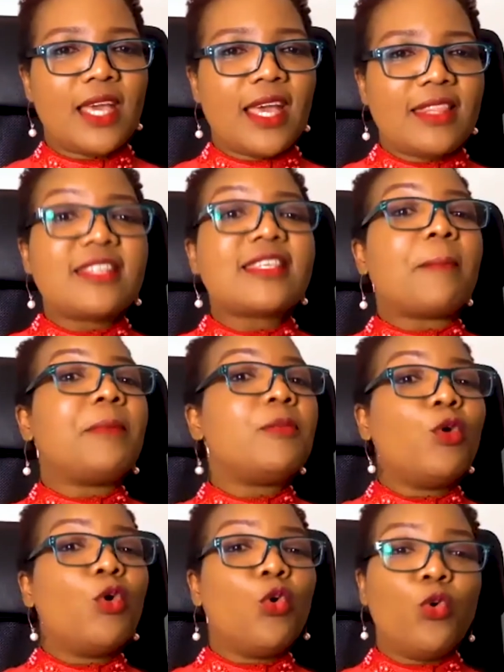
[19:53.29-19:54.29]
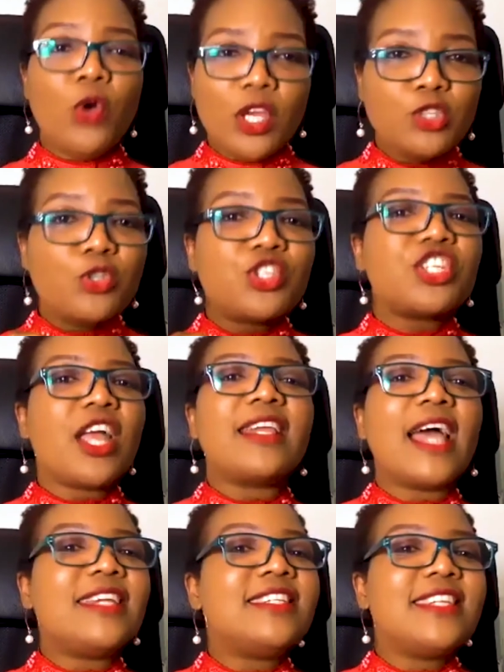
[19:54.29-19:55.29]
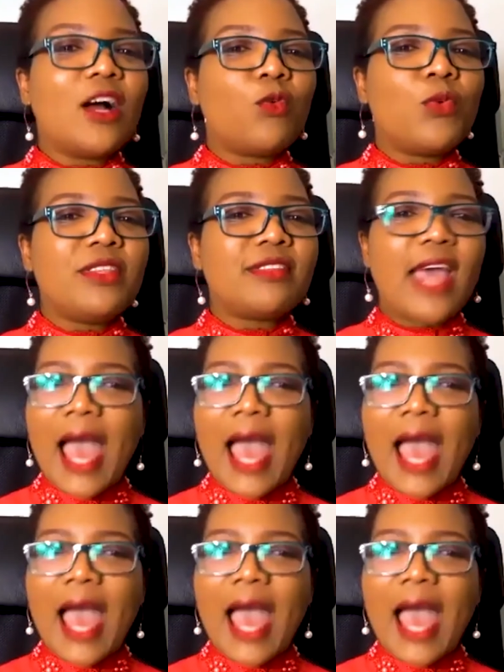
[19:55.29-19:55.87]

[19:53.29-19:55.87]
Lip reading: These are people who you share an idea with,